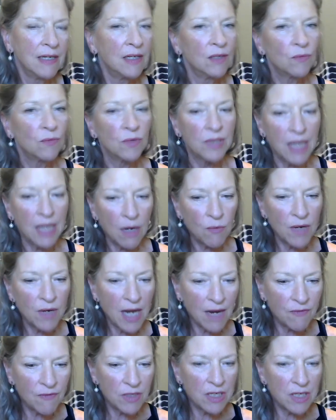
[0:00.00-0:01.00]
Well, now we
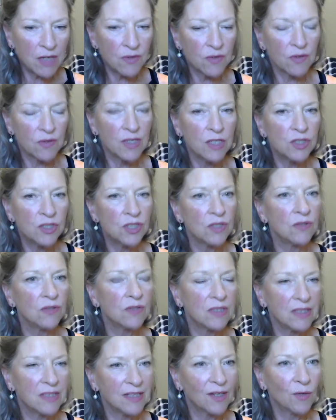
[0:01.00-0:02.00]
have another issue to
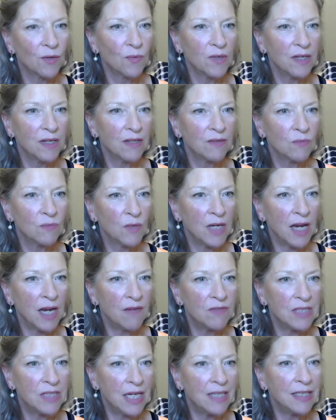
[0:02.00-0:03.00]
deal with. We
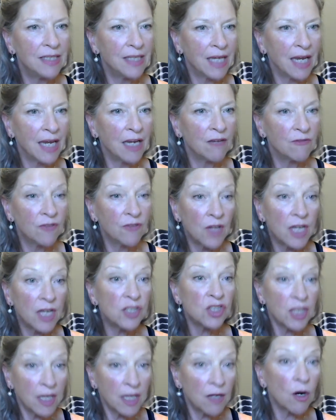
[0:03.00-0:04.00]
have dead decaying
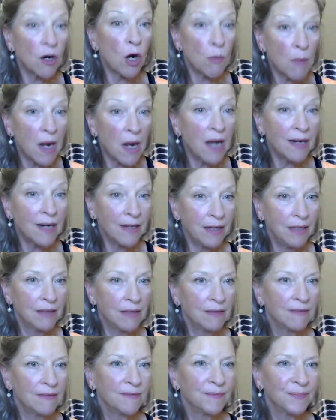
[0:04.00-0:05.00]
flesh in our body
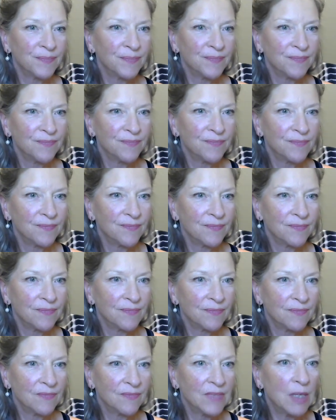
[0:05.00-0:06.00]

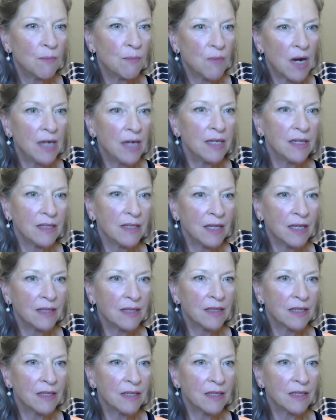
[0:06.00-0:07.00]
that body that
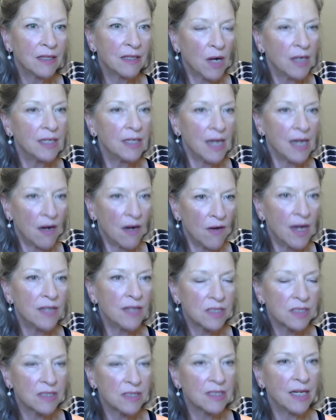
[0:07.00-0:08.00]
the body now
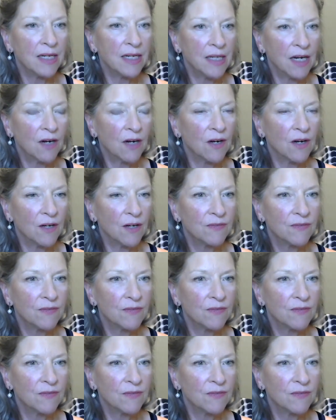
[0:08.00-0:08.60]
has to take care of.